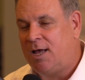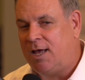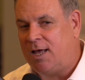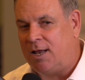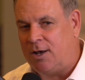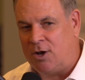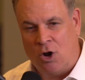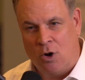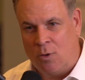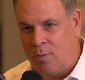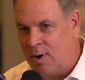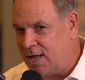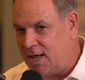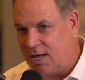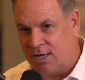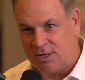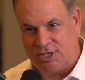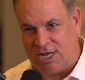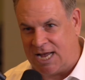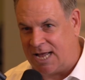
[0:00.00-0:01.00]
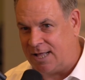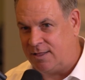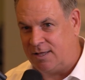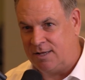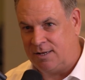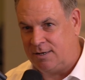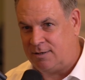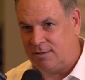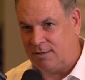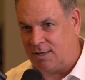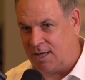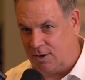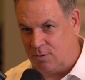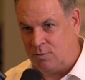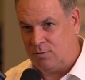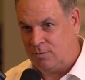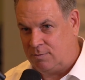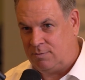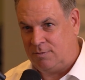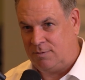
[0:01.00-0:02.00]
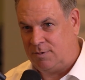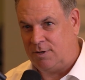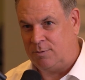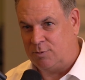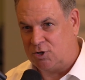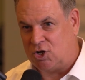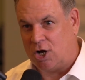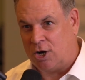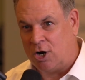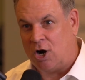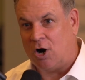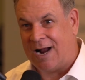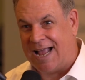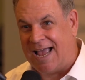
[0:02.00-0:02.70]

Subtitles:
Nobody else had it was on our